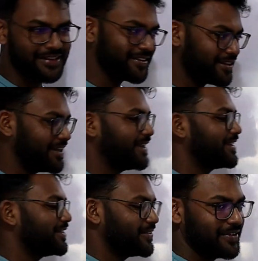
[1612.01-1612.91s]
Unlike the
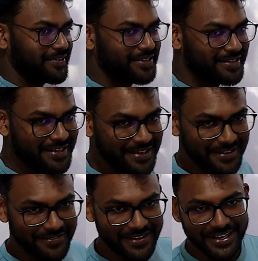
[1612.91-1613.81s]
O levels.
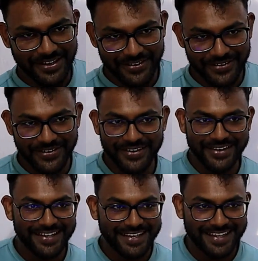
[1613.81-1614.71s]
Well, no.
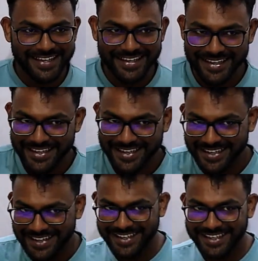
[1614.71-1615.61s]
Uh,
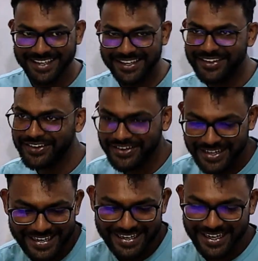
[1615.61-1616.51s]
you don't
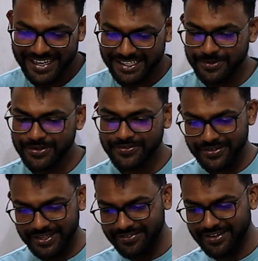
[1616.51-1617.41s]
get any textbooks
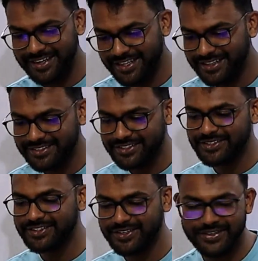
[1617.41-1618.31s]
even in the school.
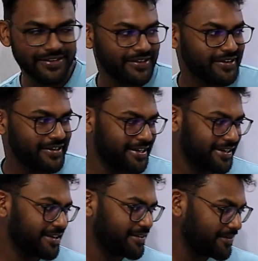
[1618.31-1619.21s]
So
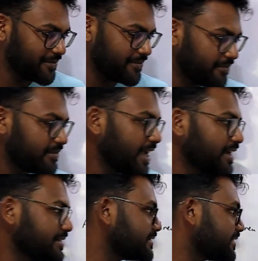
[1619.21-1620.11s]
there are
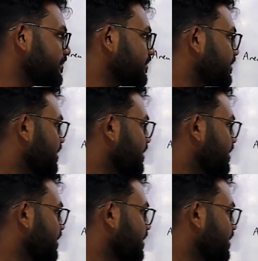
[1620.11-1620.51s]
some.